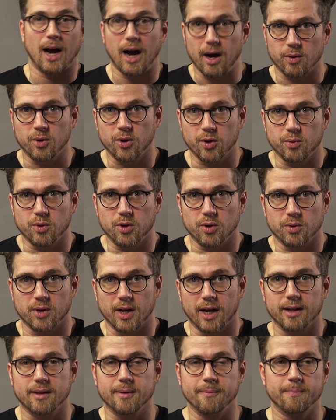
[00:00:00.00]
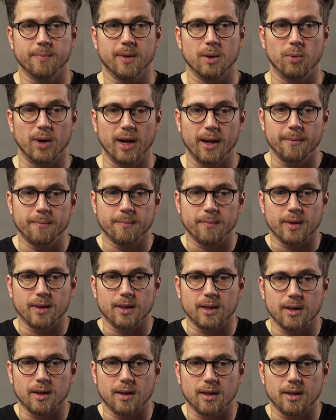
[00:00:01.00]
how do you do that? Well,
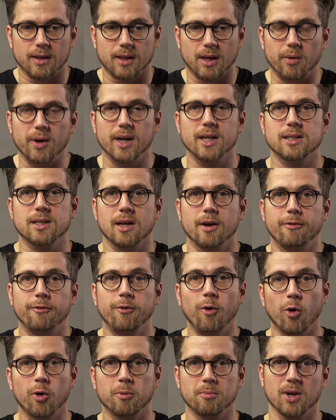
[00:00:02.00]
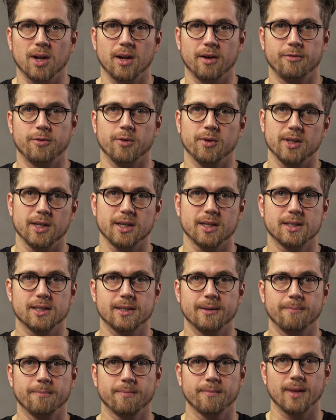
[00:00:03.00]
there is a formula for this.